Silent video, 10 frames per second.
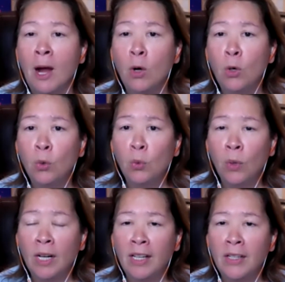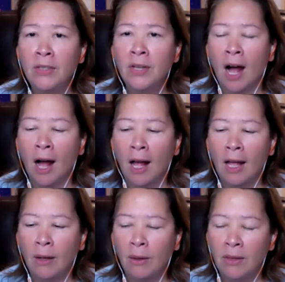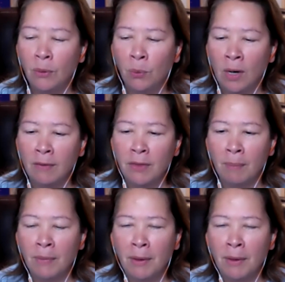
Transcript: who was uh, one of the